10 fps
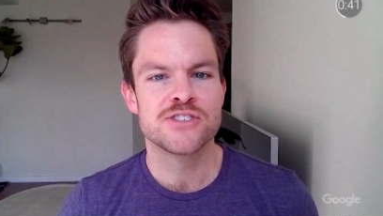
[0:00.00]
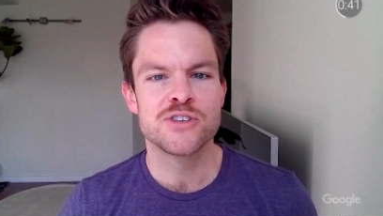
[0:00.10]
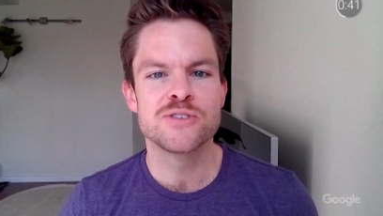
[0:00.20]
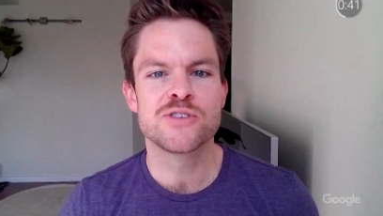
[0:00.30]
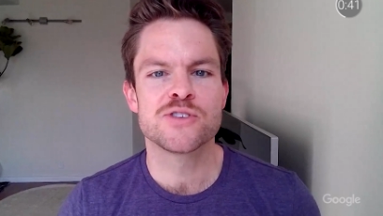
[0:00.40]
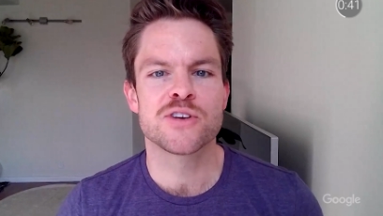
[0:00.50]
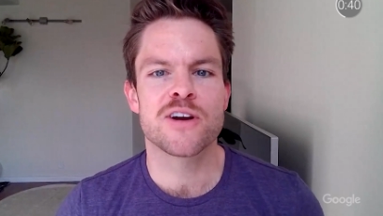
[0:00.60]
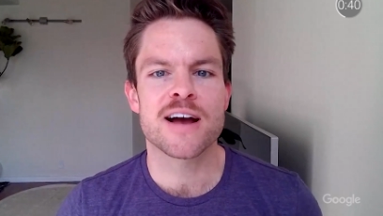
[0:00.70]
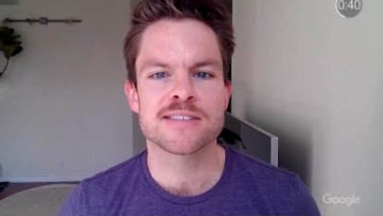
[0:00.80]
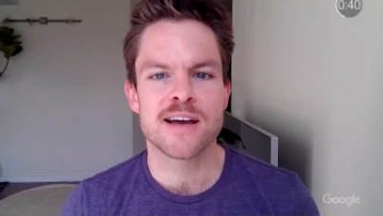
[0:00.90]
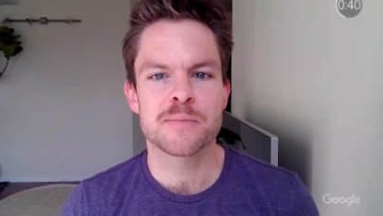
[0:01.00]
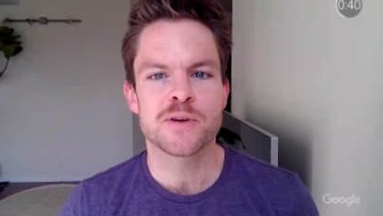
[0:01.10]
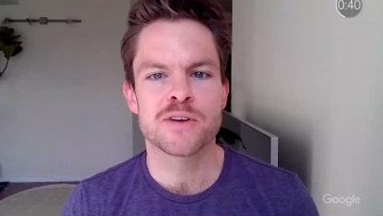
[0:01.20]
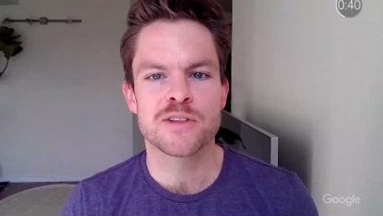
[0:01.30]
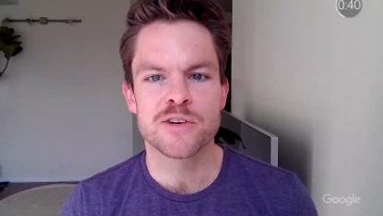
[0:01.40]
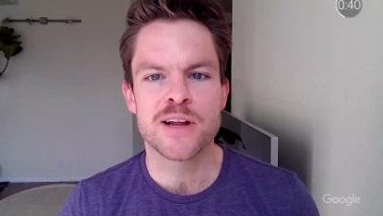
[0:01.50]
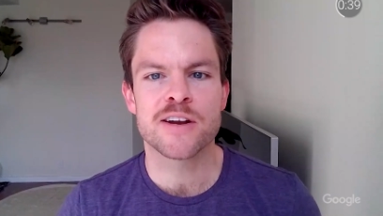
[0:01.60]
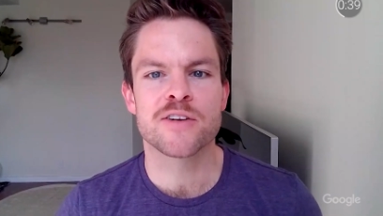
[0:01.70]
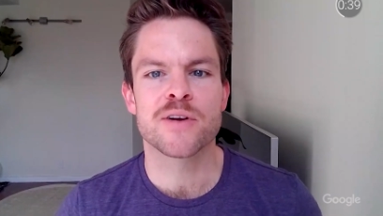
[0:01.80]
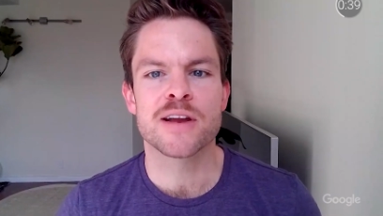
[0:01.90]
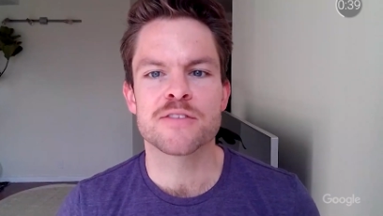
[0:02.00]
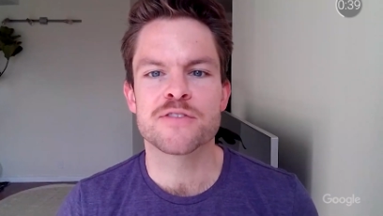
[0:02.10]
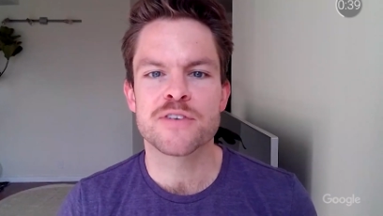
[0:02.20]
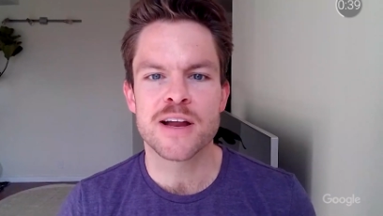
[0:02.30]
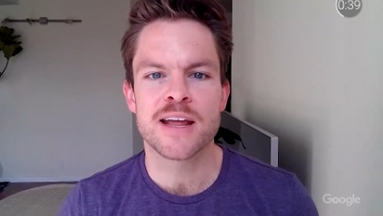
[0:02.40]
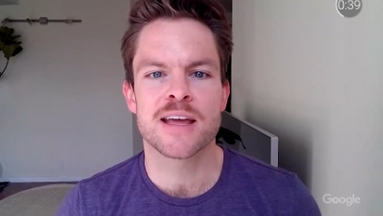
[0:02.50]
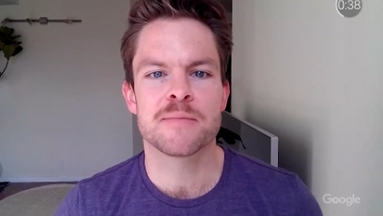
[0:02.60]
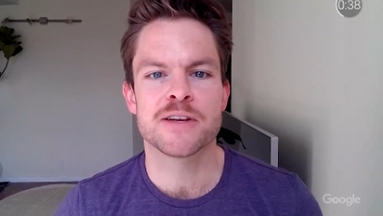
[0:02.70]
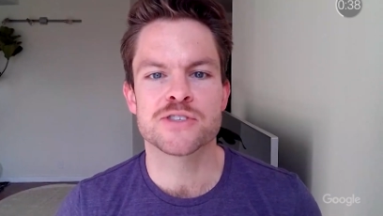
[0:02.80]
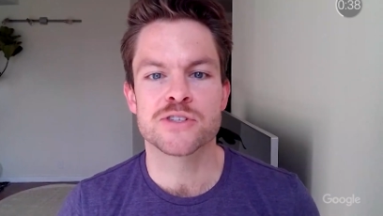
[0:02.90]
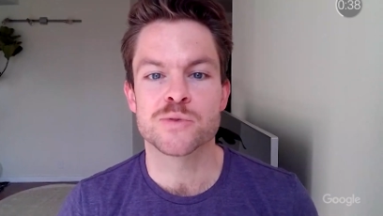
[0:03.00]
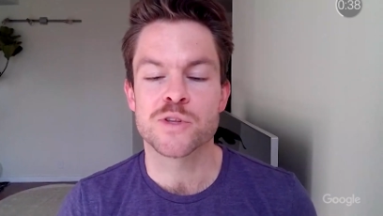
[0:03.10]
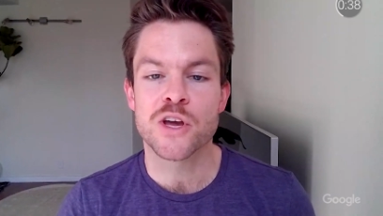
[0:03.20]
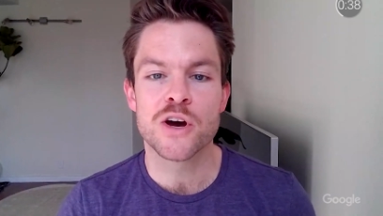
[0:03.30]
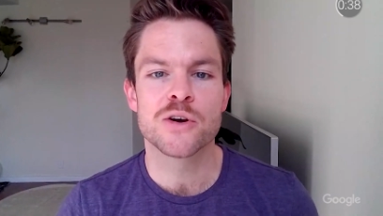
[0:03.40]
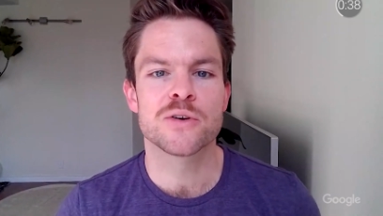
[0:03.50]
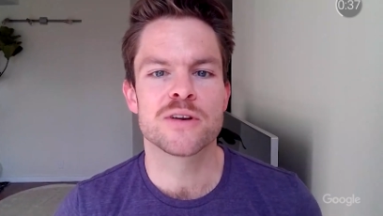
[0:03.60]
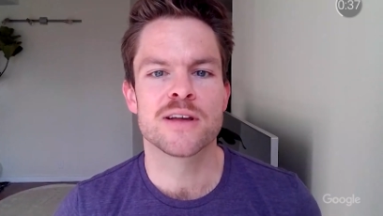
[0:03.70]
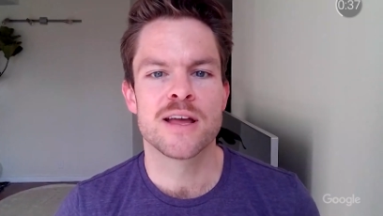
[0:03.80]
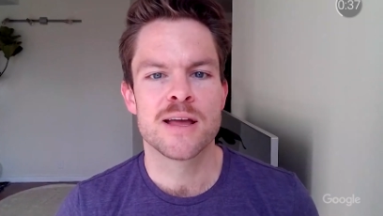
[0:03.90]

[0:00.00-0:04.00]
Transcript: Students using Grasshopper learn how to create fun animations with code,